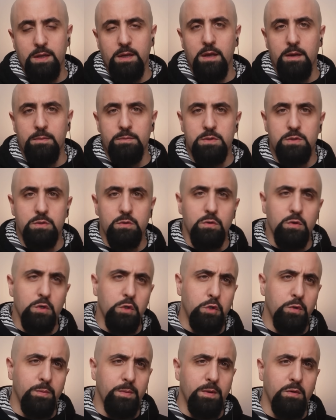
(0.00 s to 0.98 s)
when it comes to
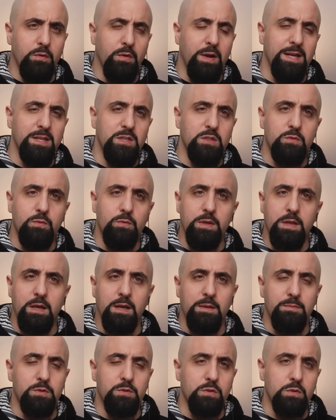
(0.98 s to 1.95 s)
human rights, when
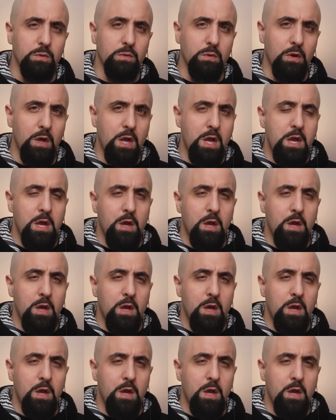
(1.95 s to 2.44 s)
it comes to